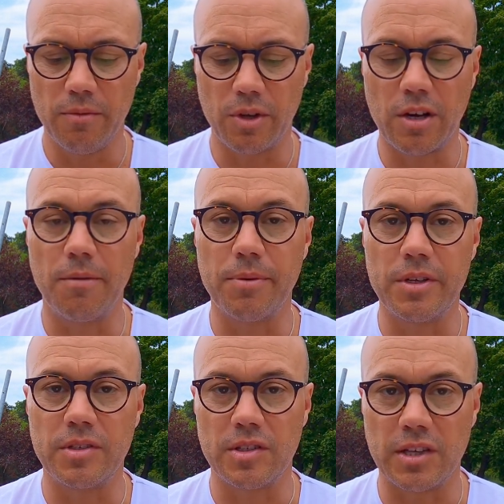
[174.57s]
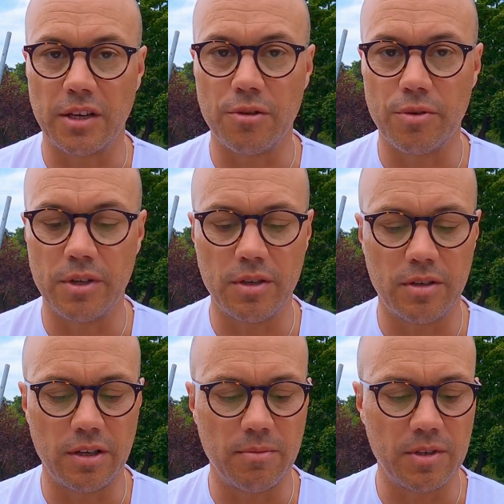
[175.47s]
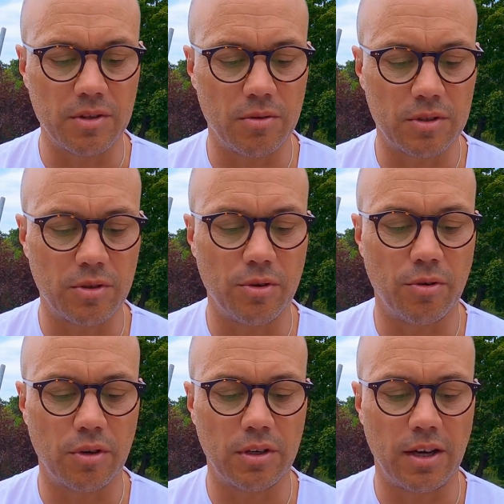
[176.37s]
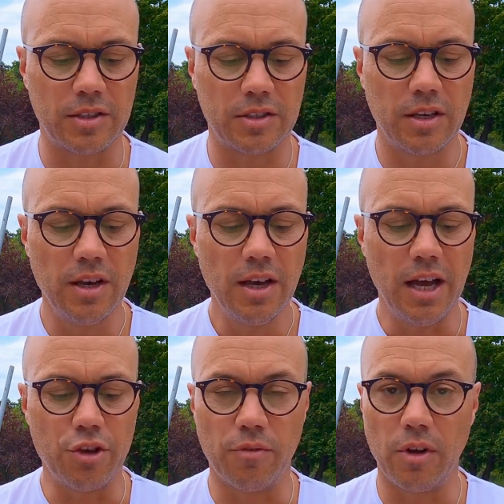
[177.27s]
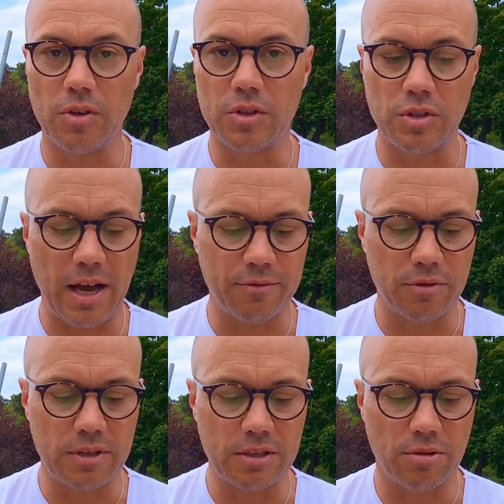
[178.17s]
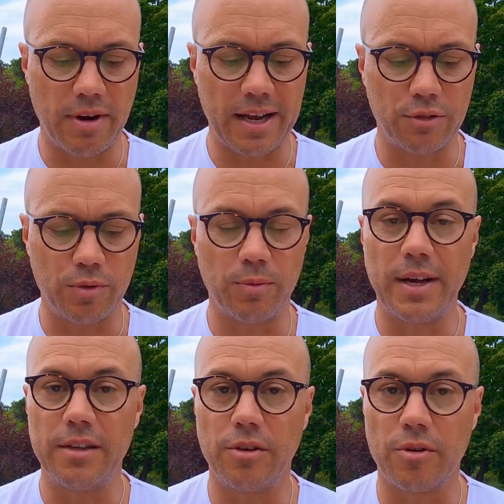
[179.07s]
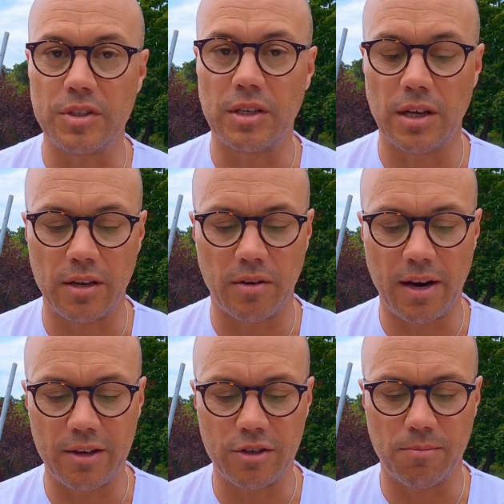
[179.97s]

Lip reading: With the company's security team is also your task, and you will also have to interact with vendors and other IT